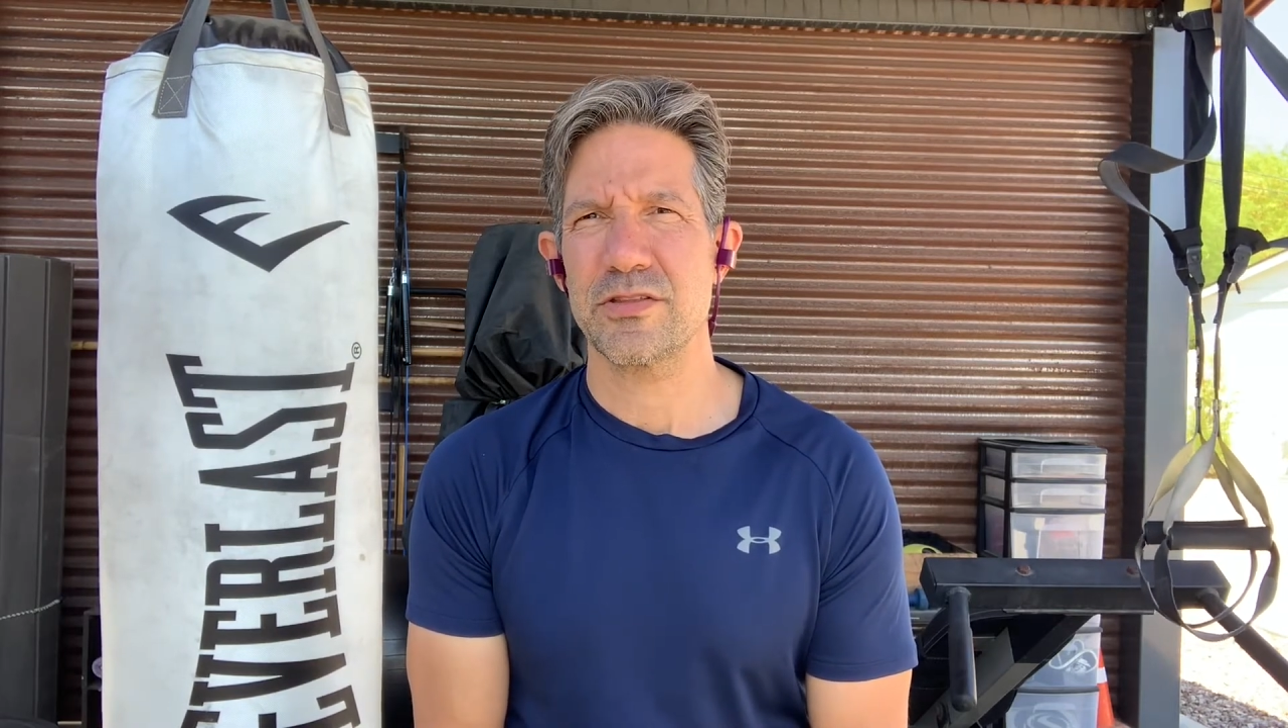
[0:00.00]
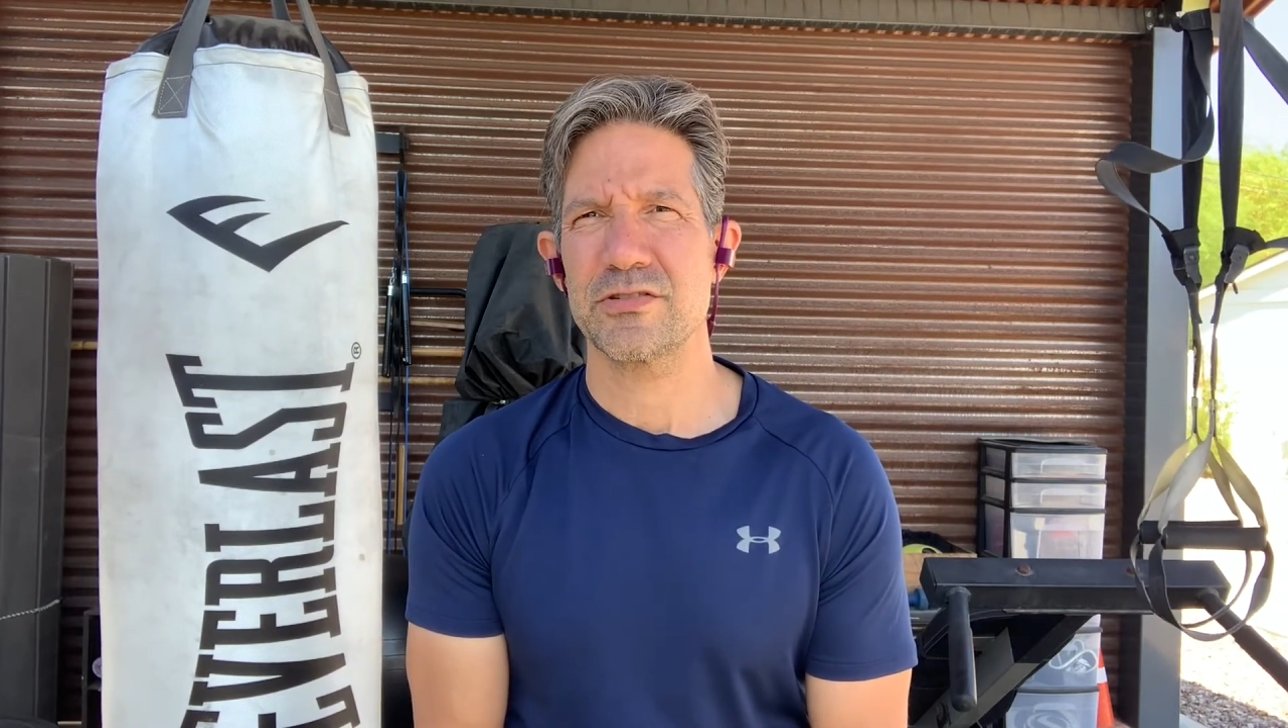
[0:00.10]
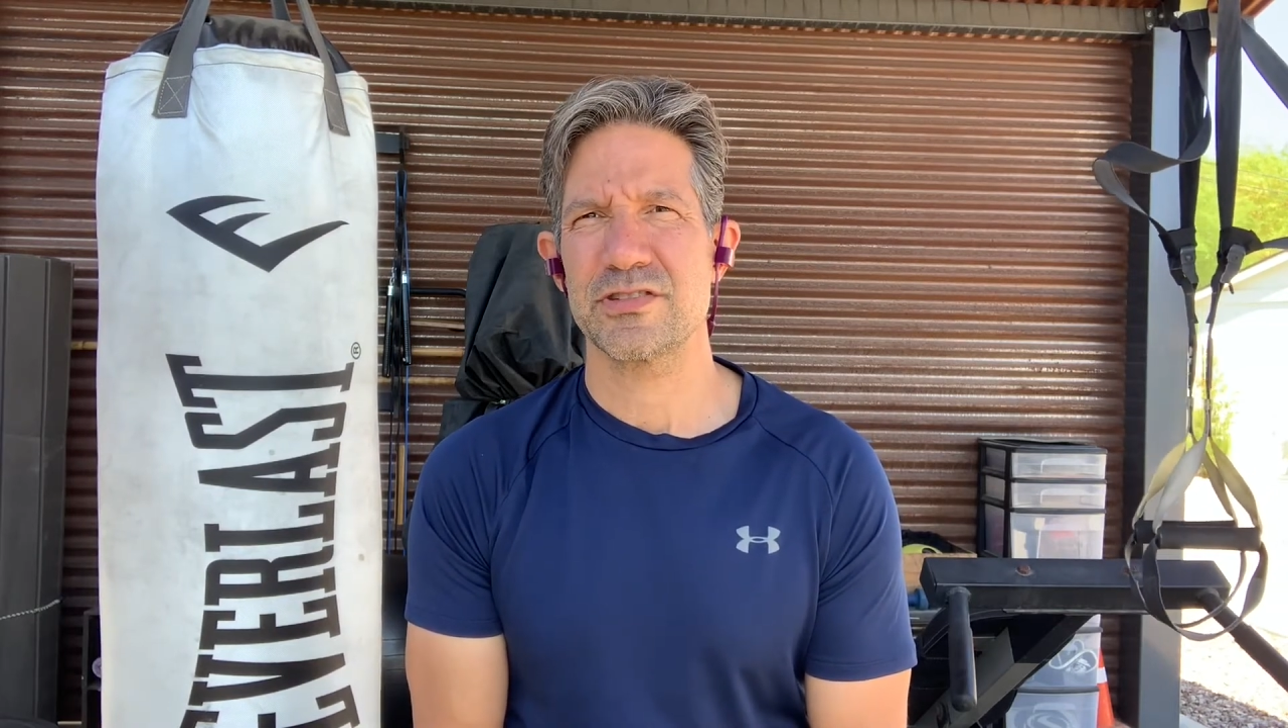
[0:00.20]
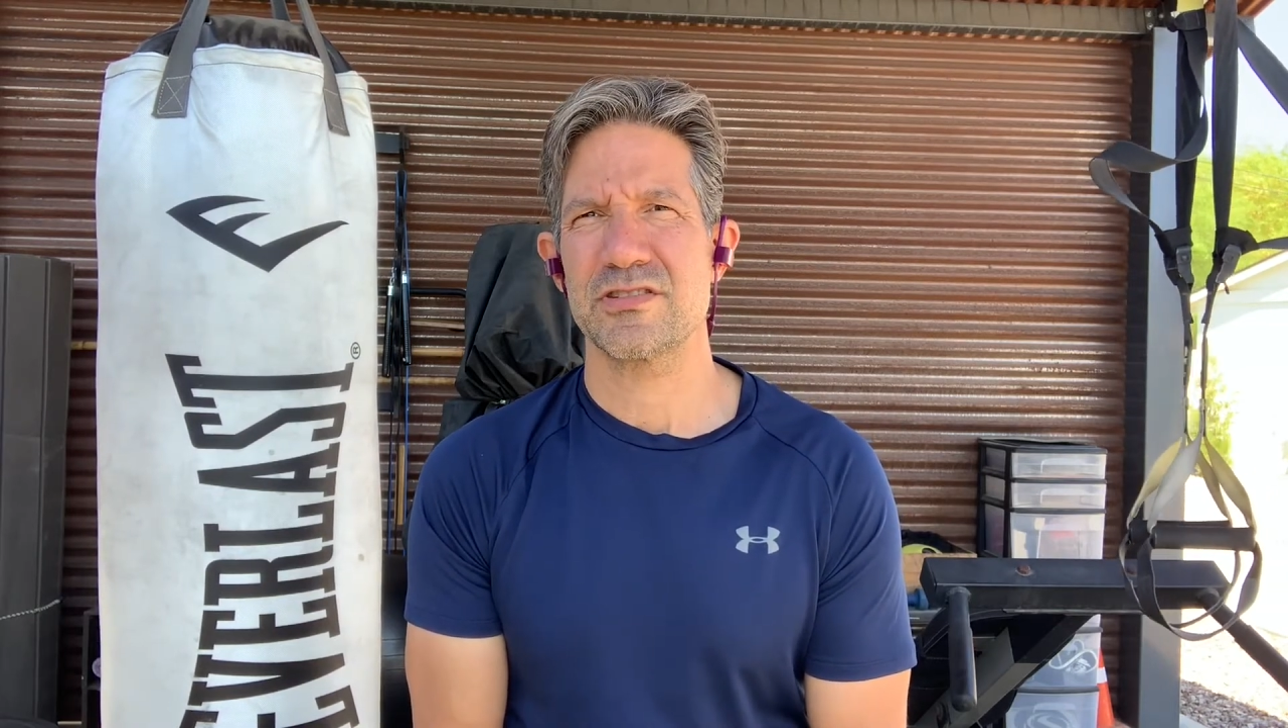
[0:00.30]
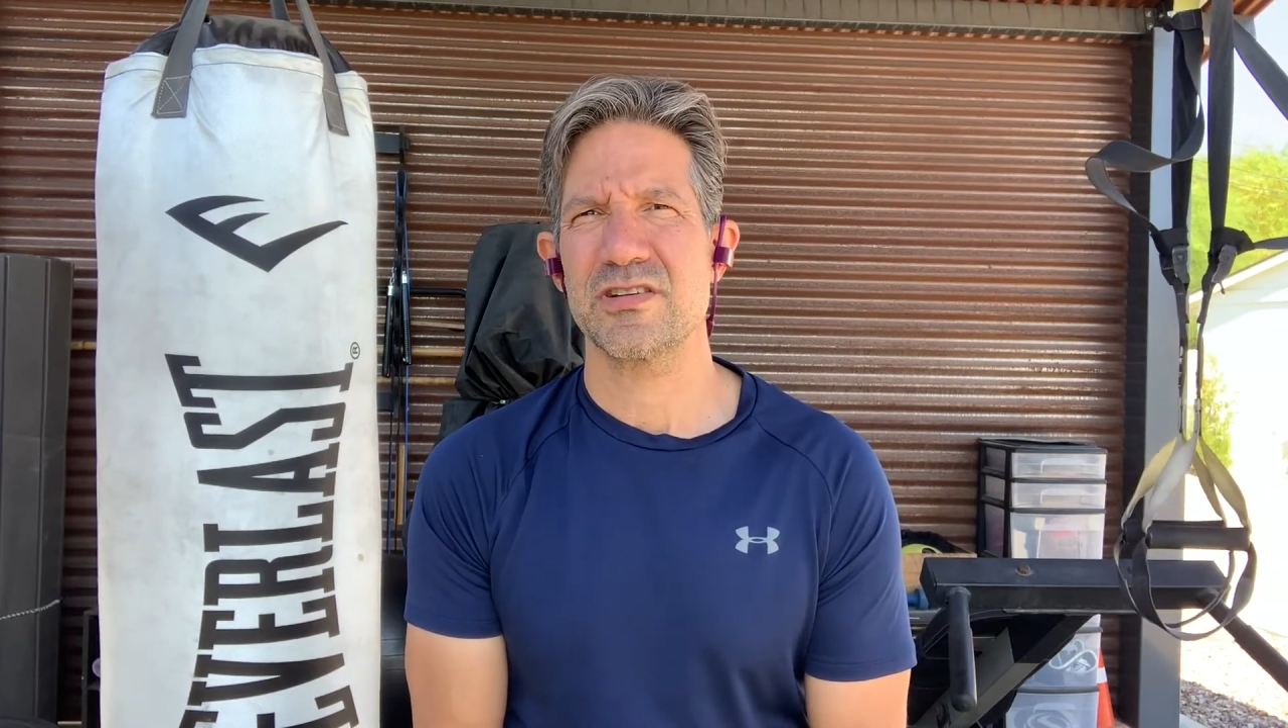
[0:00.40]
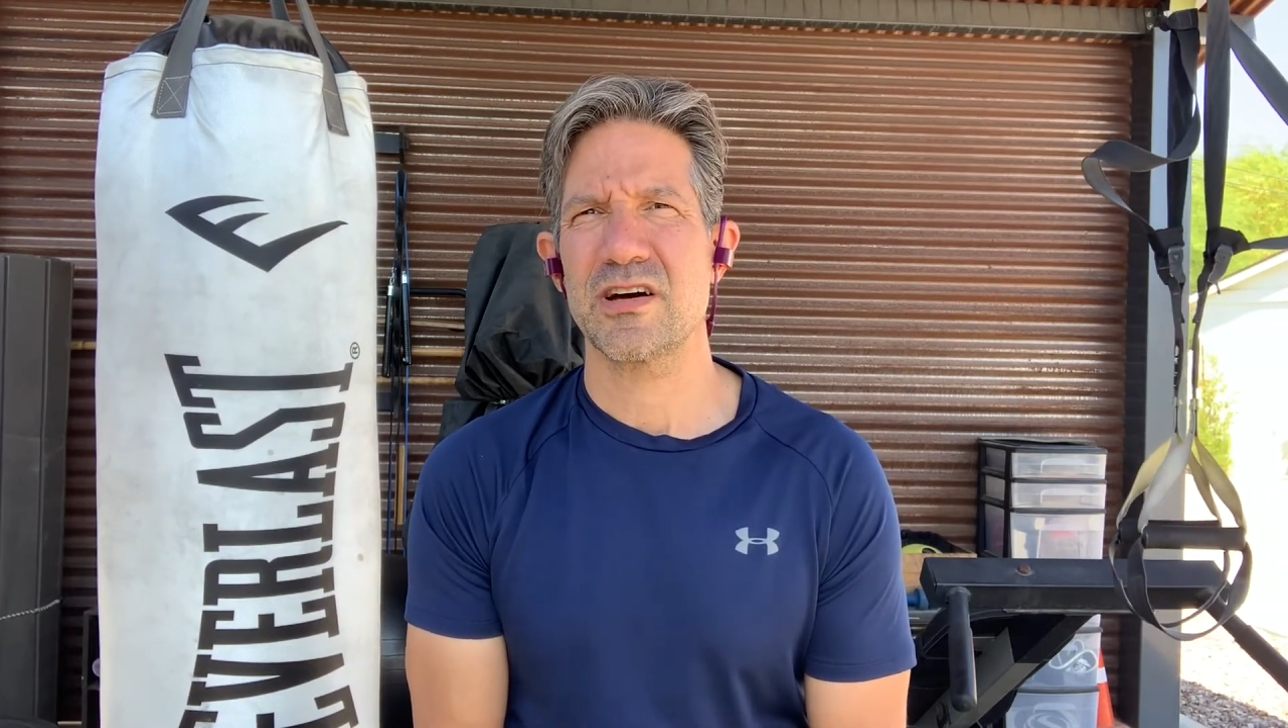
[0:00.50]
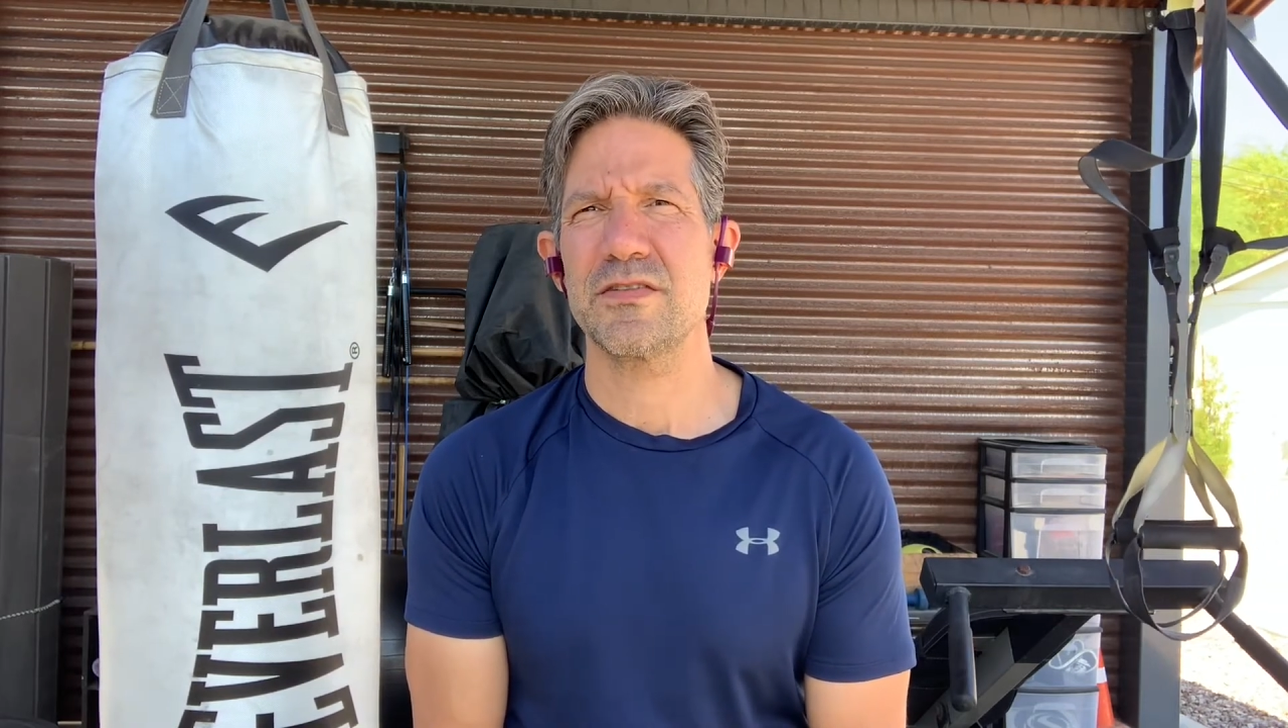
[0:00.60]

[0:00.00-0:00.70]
there's a ton